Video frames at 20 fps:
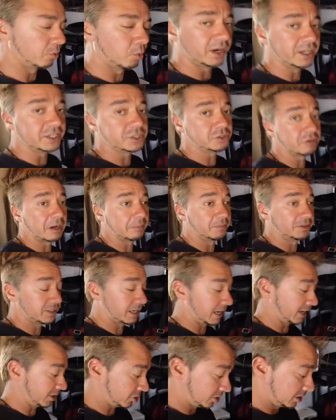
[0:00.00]
the waist strap
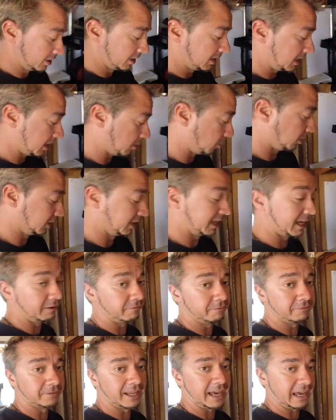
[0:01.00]
attached, it will lay
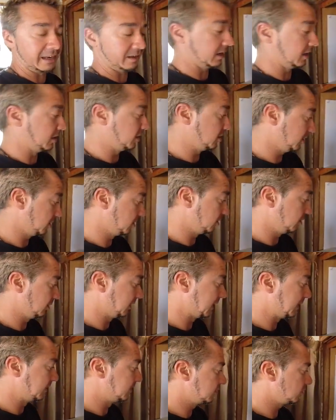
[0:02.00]
flat, and you can do
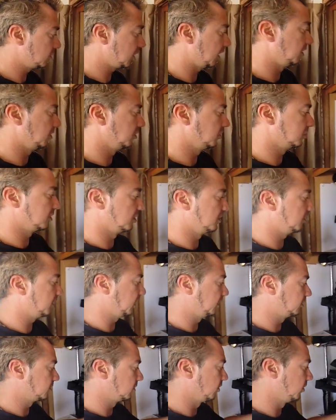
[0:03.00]
lens changes and
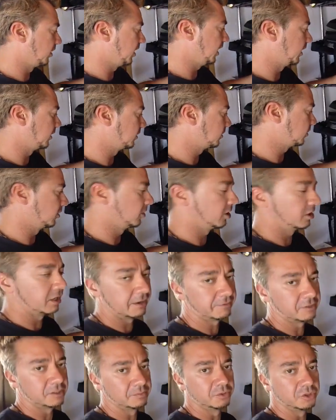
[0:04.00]
things on there, so you don't
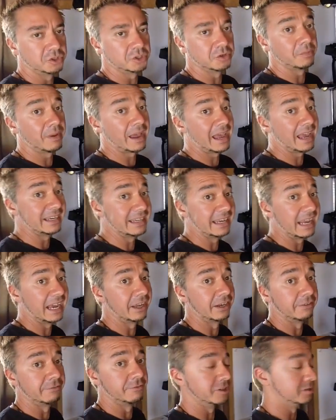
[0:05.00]
have to put your bag
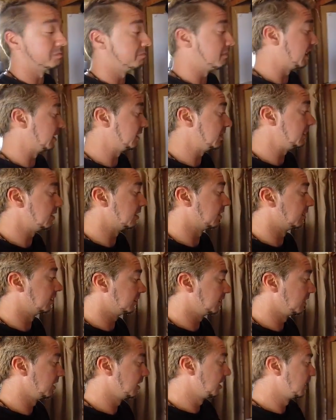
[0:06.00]
down if it's muddy
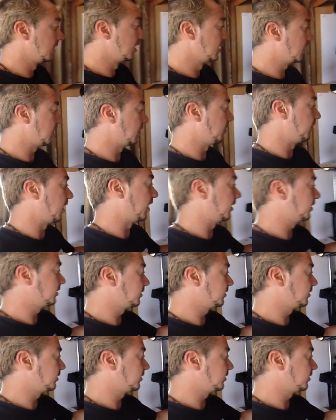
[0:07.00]
and that.